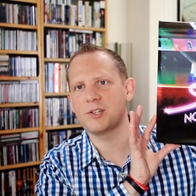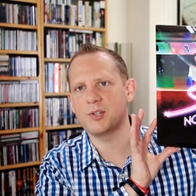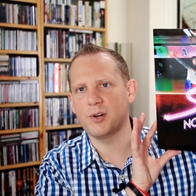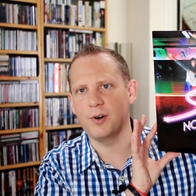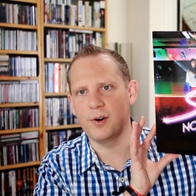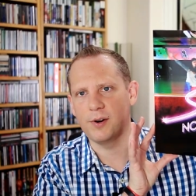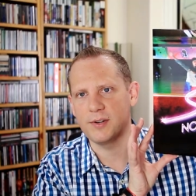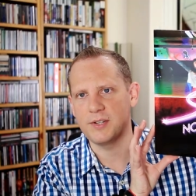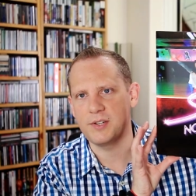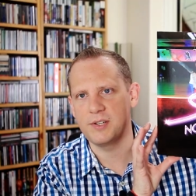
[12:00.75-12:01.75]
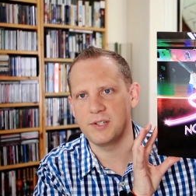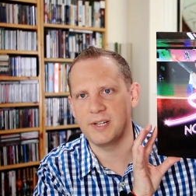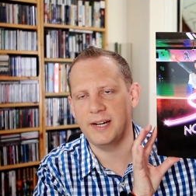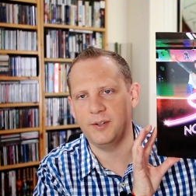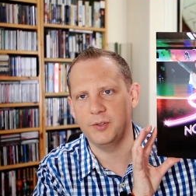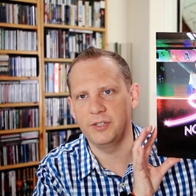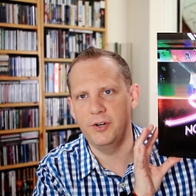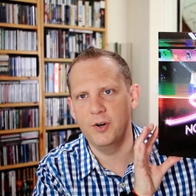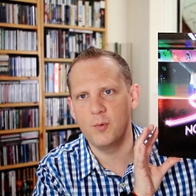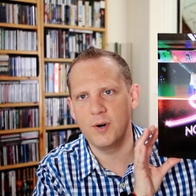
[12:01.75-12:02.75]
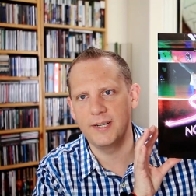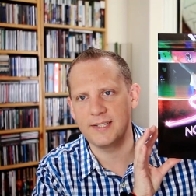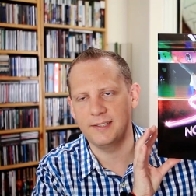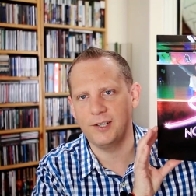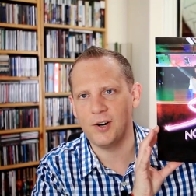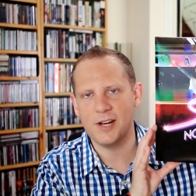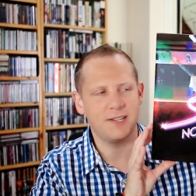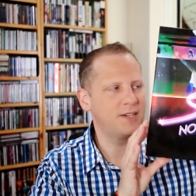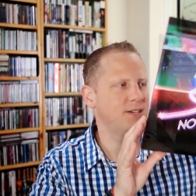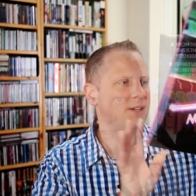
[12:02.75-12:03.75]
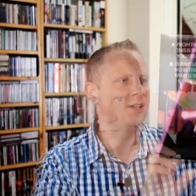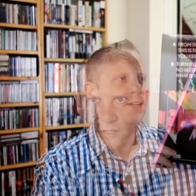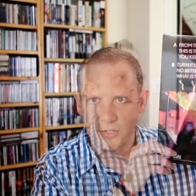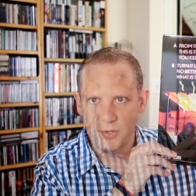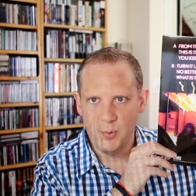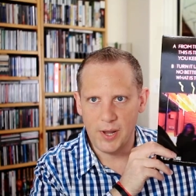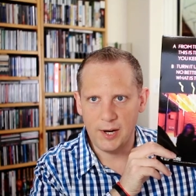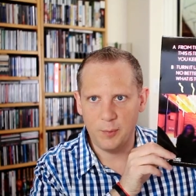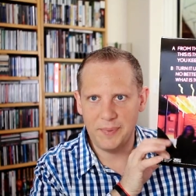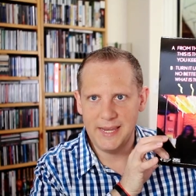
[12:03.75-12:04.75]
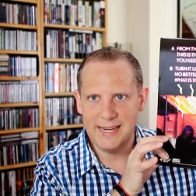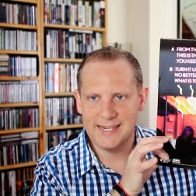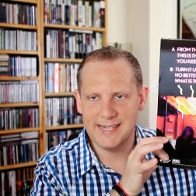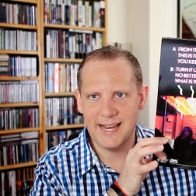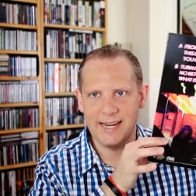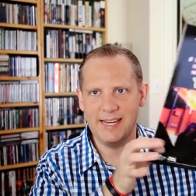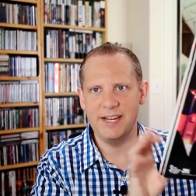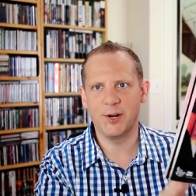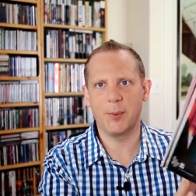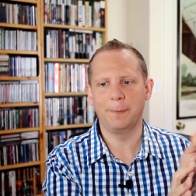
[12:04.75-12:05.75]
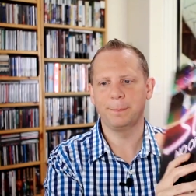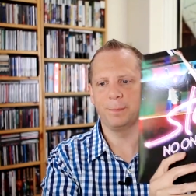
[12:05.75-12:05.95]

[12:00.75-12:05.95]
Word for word: Stars. This is titled No One Is Lost. 2 LP set here.